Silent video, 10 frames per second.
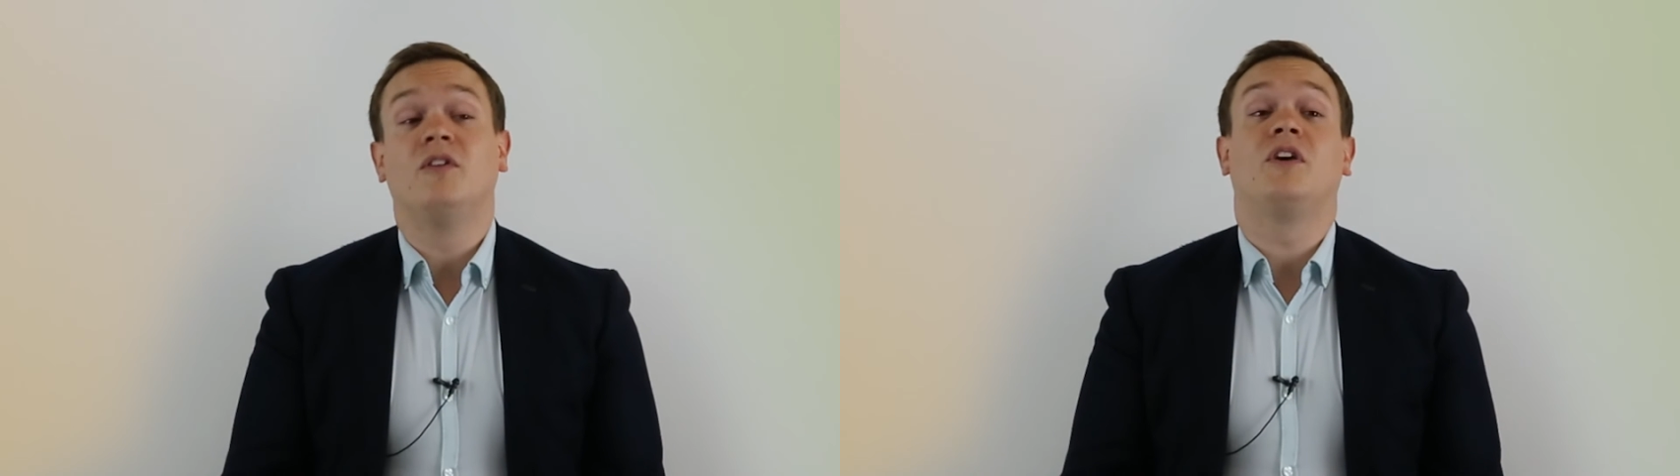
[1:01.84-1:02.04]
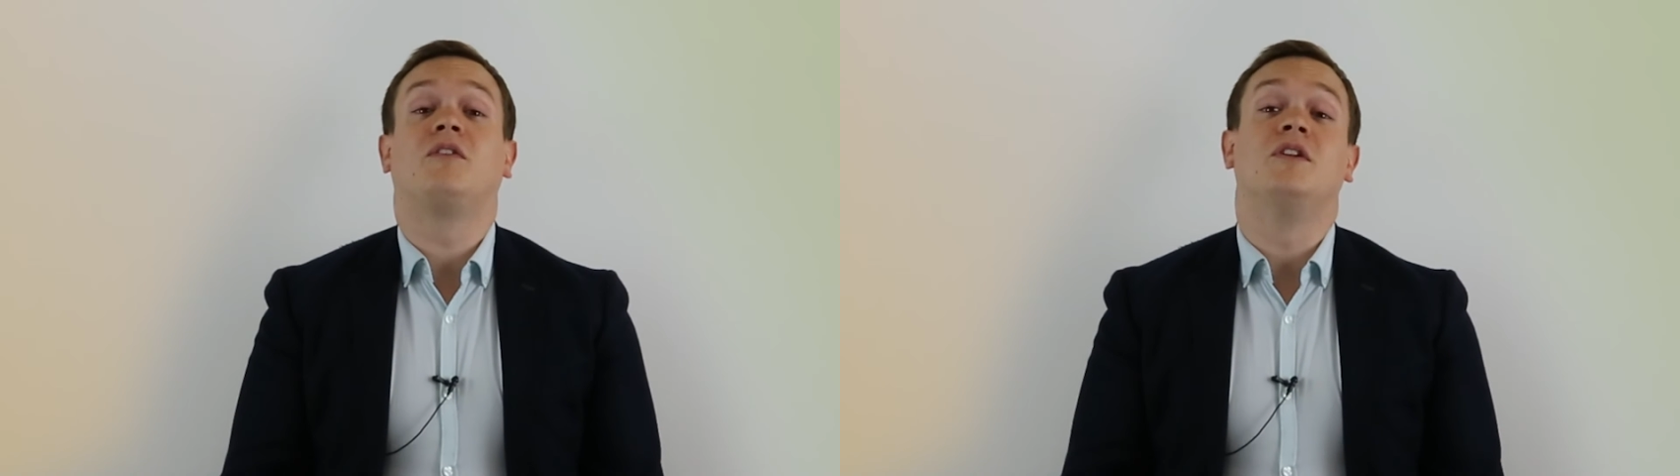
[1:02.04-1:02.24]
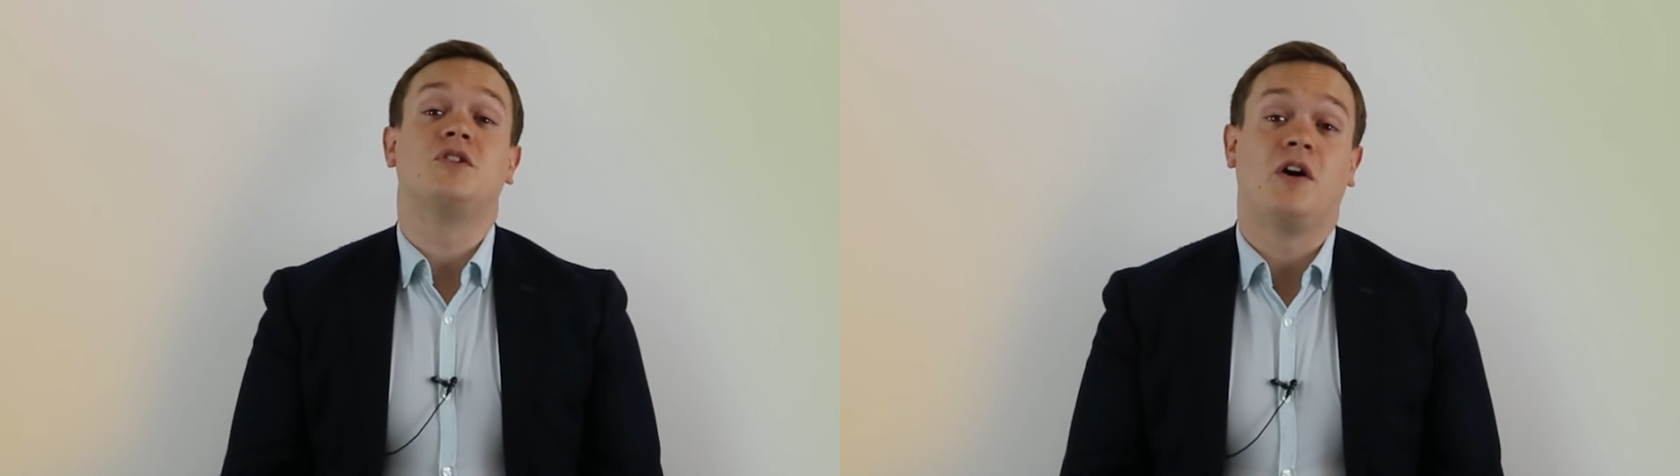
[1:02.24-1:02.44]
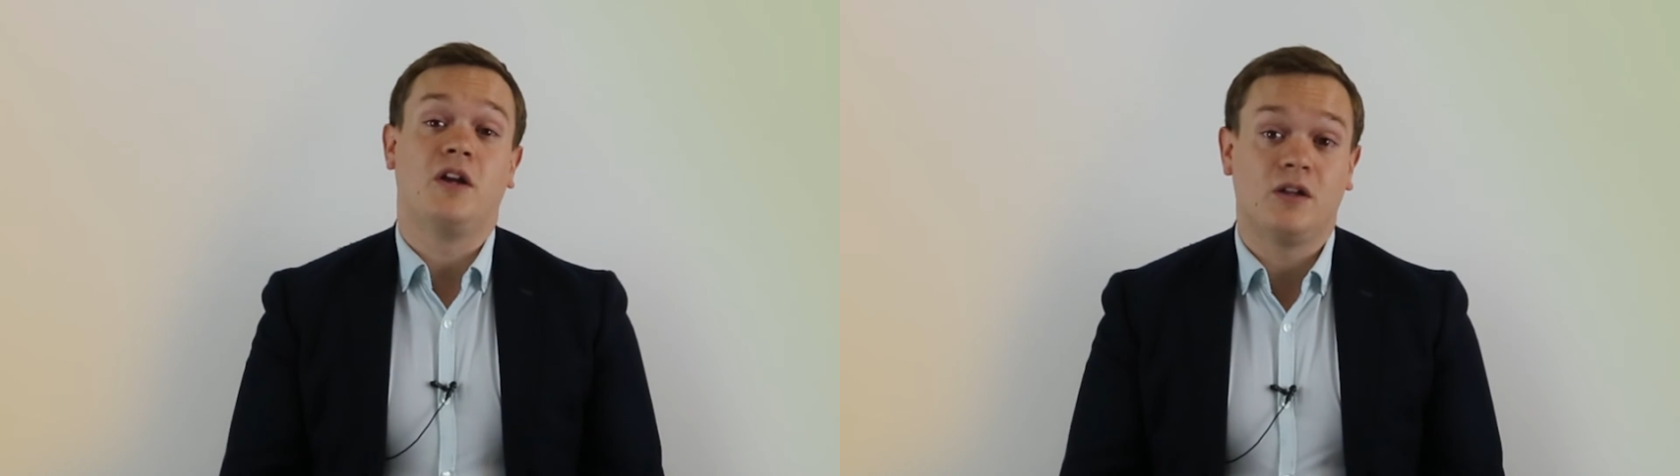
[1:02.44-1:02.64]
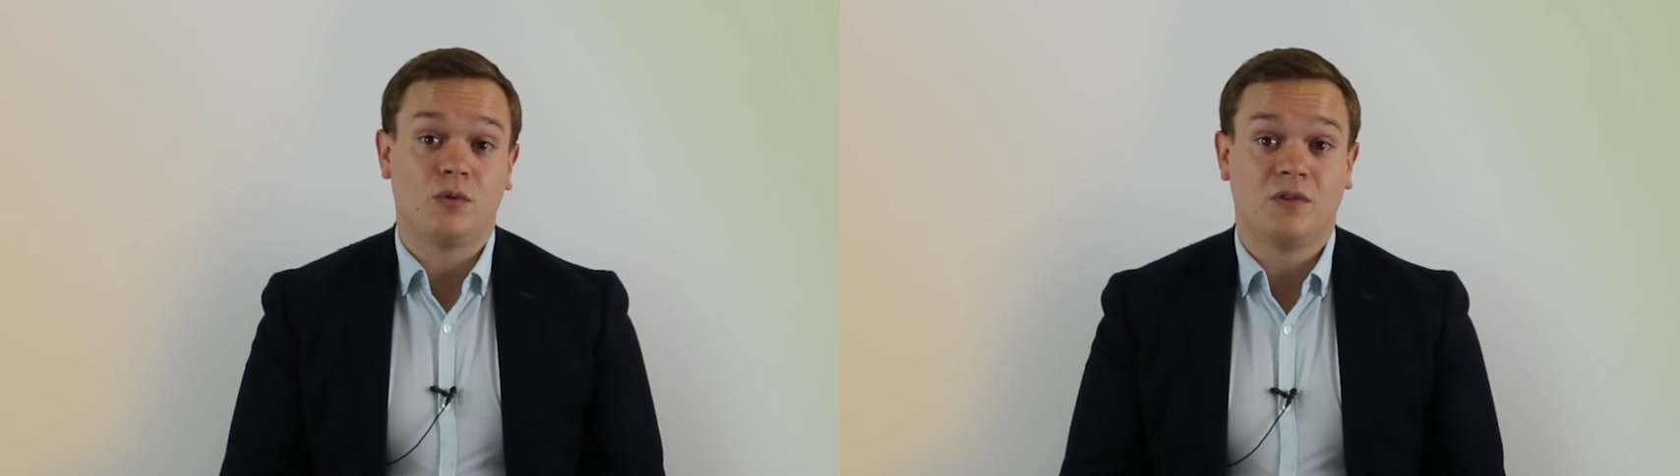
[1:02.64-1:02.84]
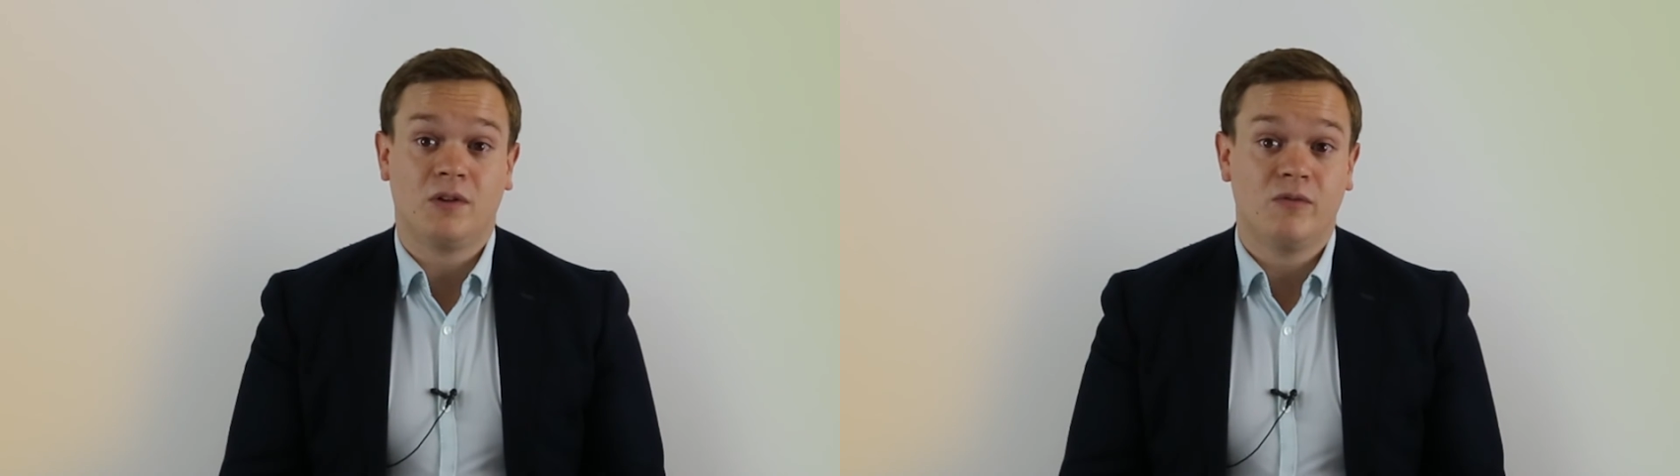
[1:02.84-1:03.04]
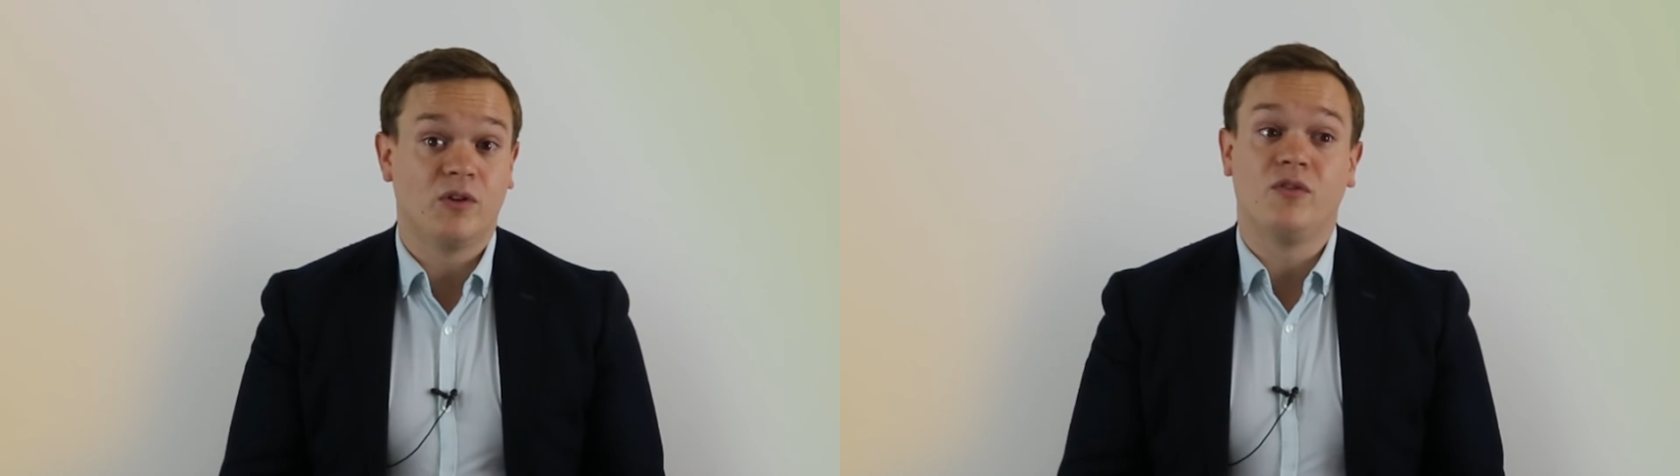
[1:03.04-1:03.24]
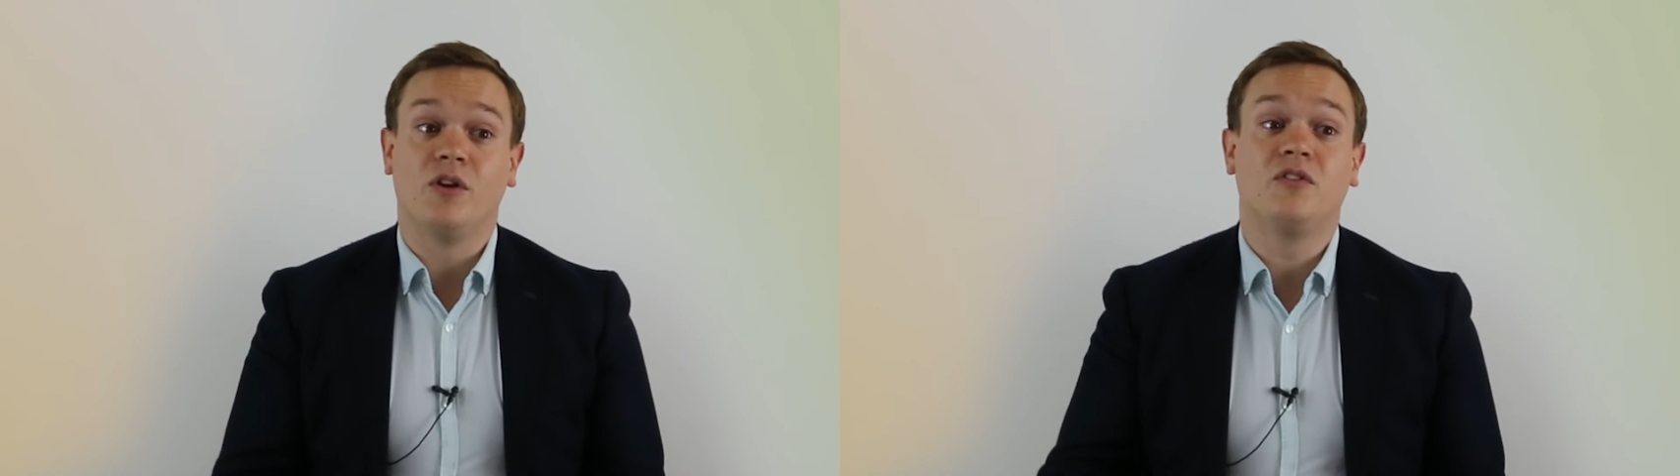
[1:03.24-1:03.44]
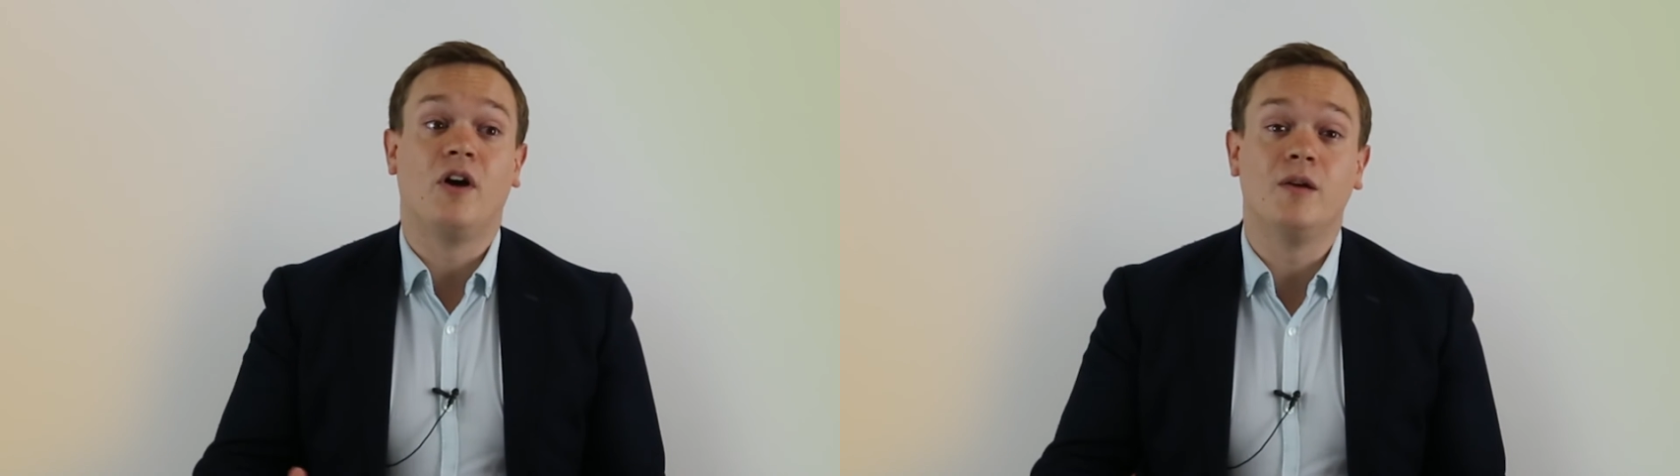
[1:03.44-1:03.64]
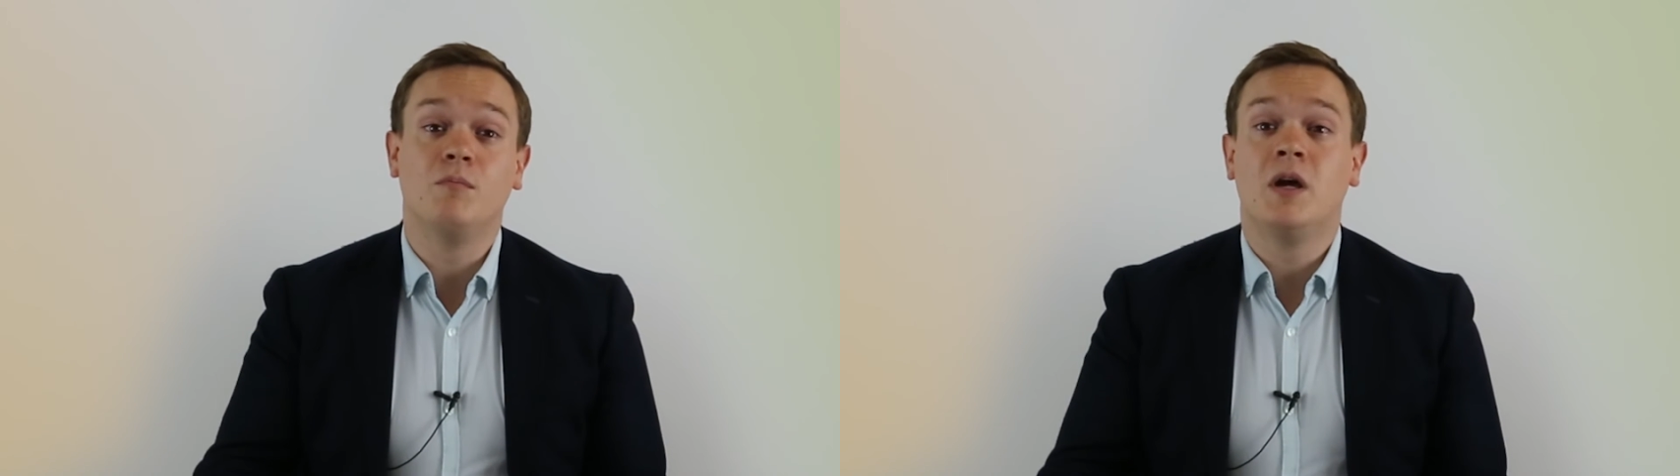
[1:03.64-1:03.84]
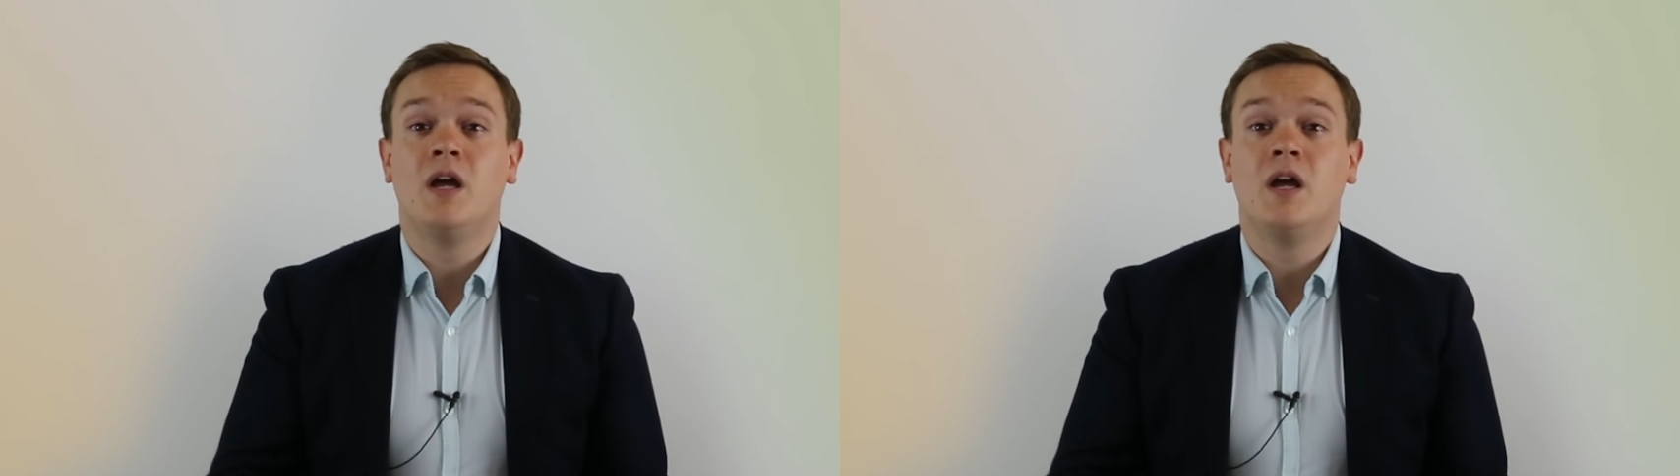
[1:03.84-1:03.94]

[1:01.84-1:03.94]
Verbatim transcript: in six inch high heels for the first time.